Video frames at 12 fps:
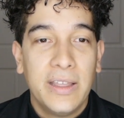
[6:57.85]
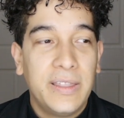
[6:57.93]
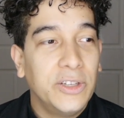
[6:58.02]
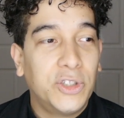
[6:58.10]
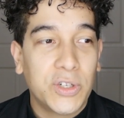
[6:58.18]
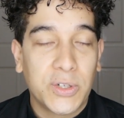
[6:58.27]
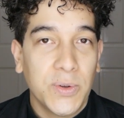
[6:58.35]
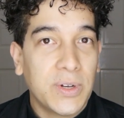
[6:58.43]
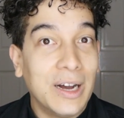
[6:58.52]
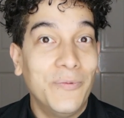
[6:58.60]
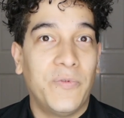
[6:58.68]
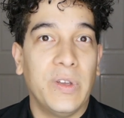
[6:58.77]
they're just so
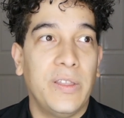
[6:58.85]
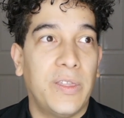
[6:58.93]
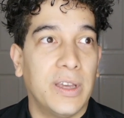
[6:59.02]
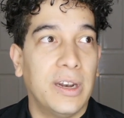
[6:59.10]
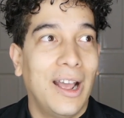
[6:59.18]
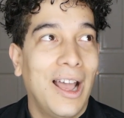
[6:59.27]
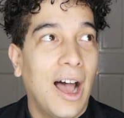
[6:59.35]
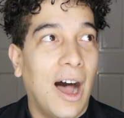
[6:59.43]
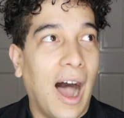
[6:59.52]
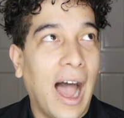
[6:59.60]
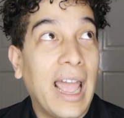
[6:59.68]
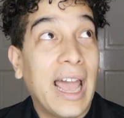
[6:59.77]
comfy that
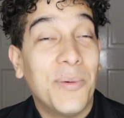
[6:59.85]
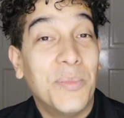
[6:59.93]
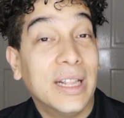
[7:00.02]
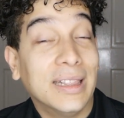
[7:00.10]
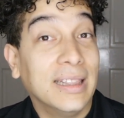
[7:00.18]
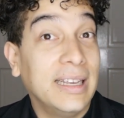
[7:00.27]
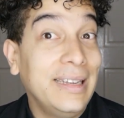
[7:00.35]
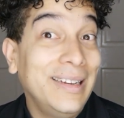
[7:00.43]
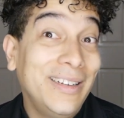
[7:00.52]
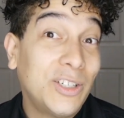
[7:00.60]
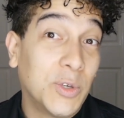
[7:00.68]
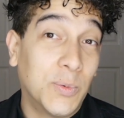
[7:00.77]
I am
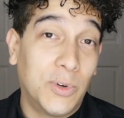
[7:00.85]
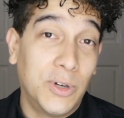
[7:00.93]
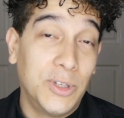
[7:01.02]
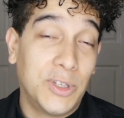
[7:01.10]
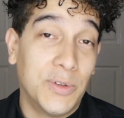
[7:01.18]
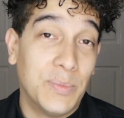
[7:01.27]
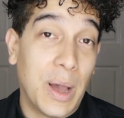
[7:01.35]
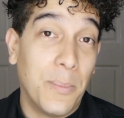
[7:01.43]
leaning towards them